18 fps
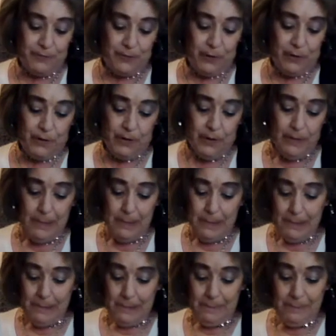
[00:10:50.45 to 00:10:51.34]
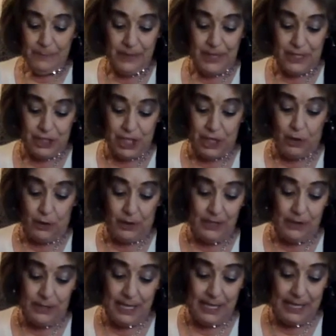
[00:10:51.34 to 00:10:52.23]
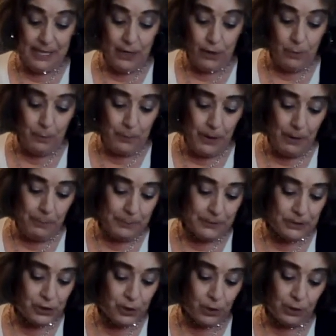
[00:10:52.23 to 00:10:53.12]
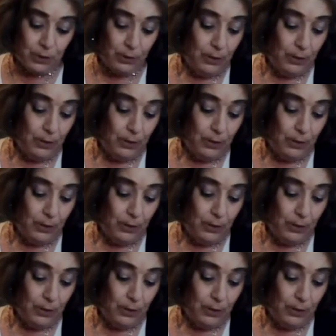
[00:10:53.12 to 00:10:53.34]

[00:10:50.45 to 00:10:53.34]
like that on purpose, or,